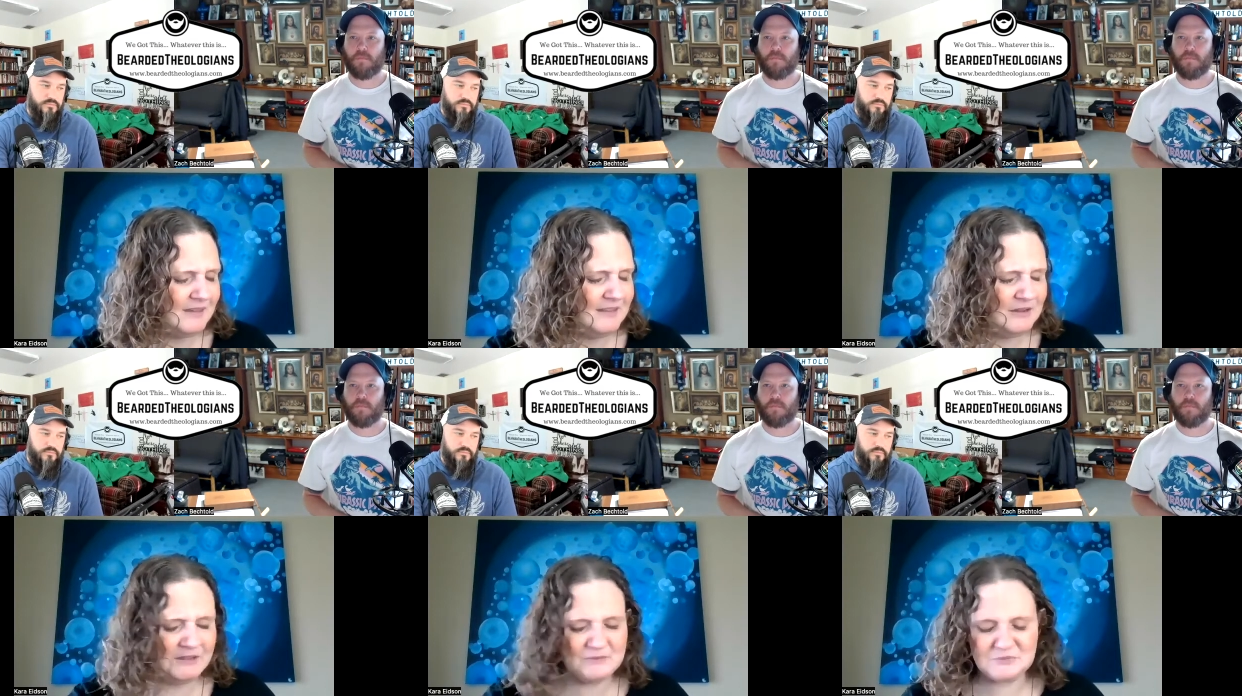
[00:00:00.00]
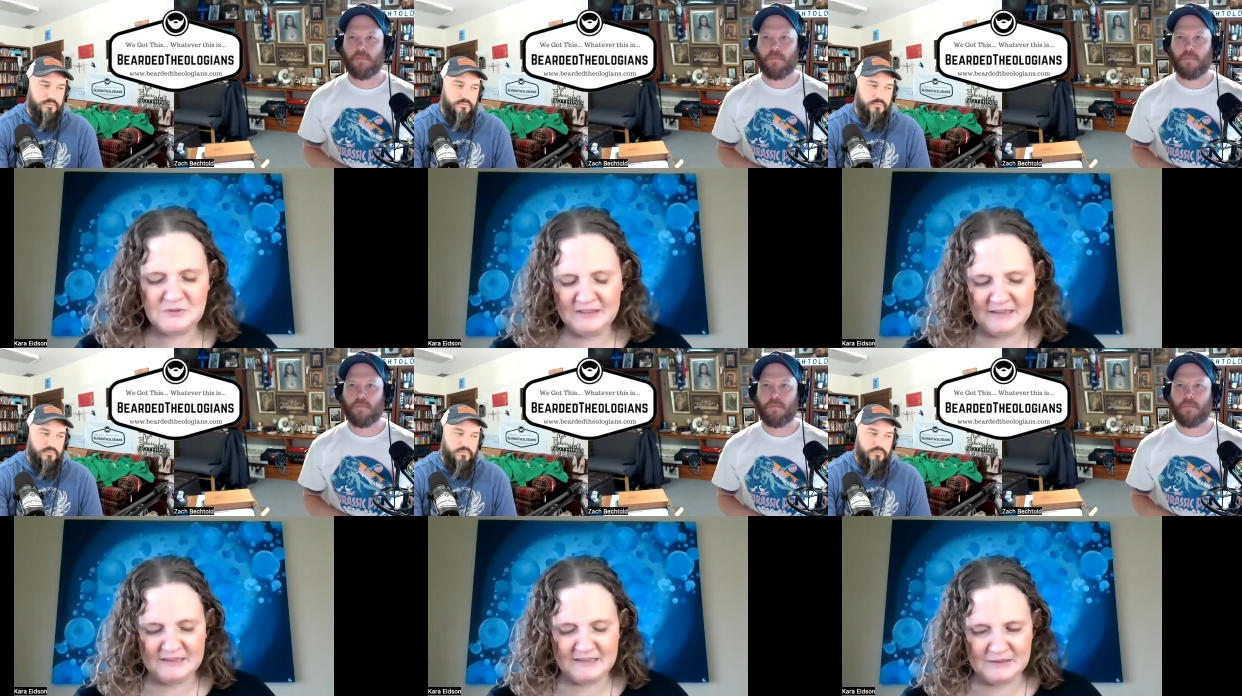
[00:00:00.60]
Speaker 1: that it was
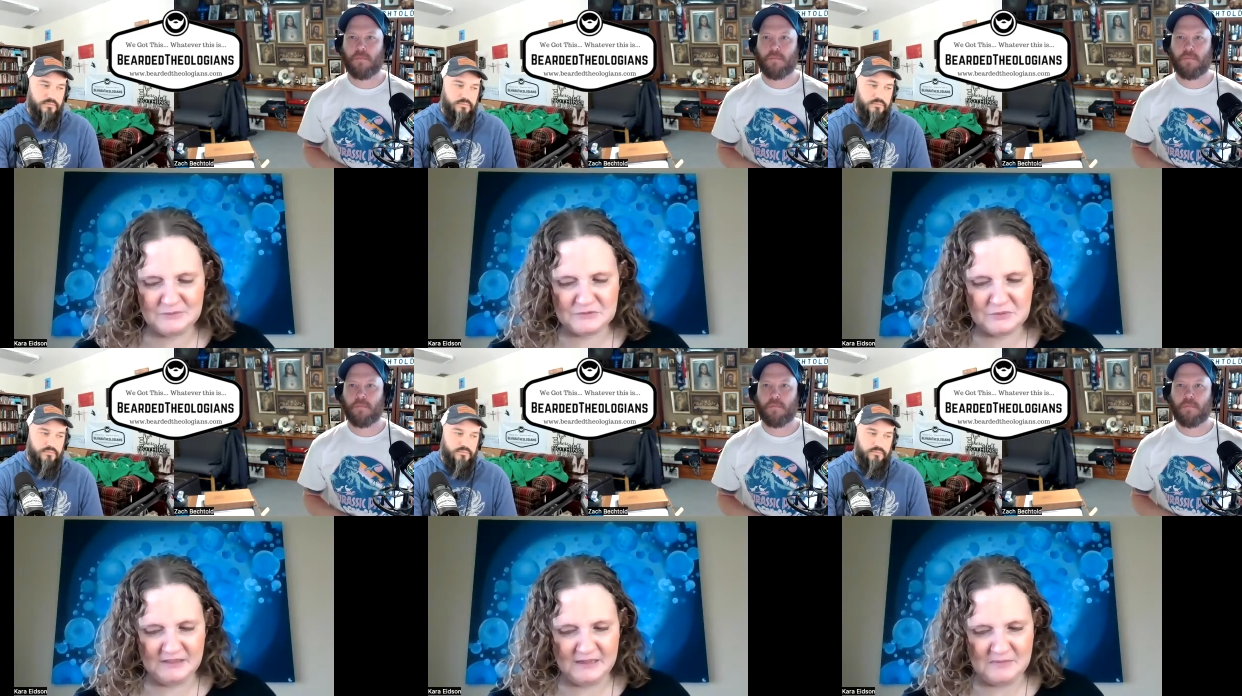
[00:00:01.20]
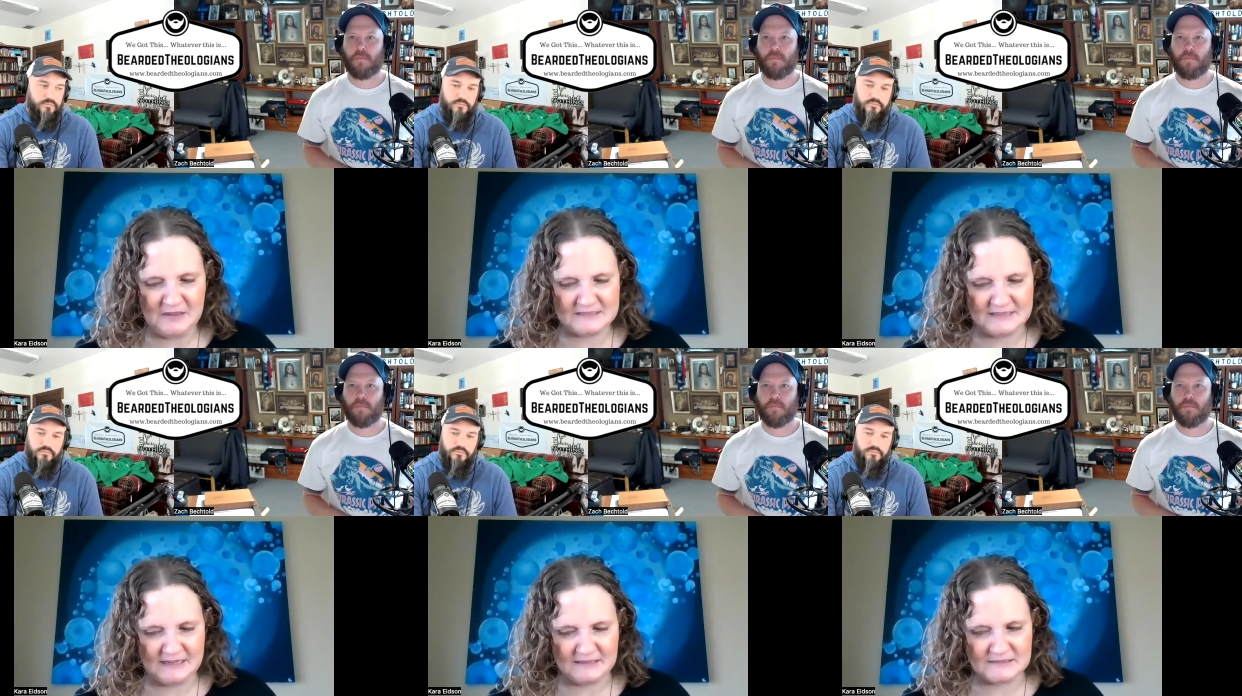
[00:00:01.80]
really it was really
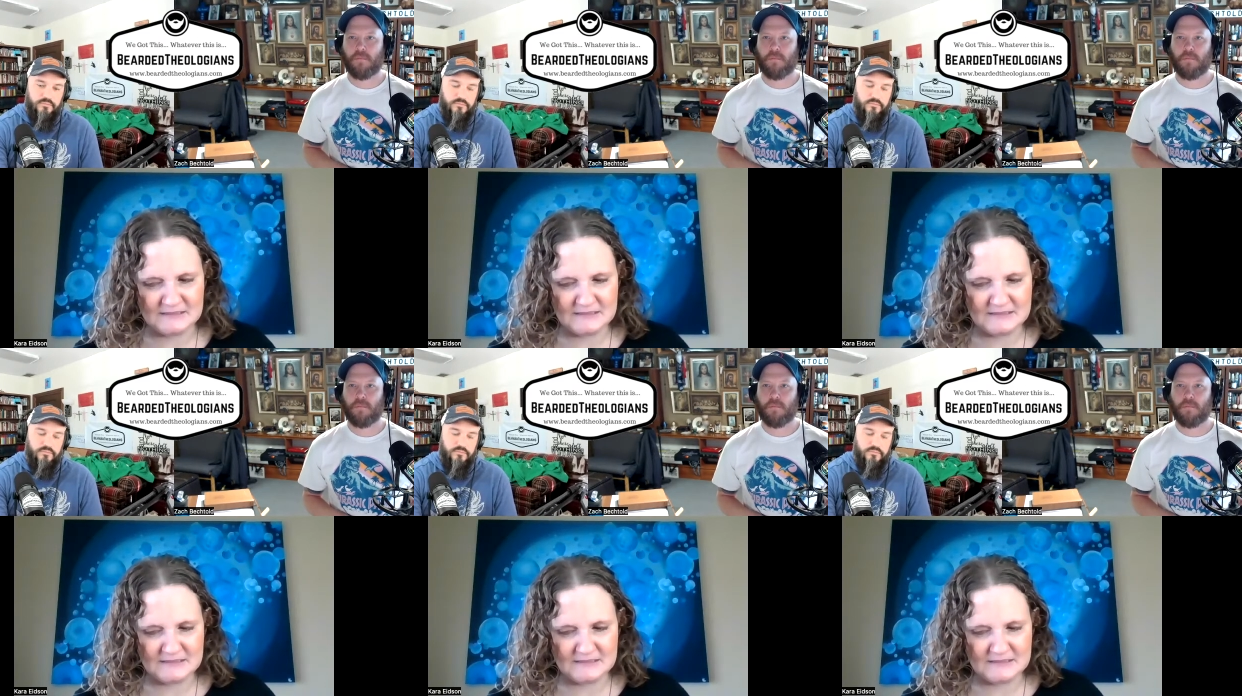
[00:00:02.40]
amazing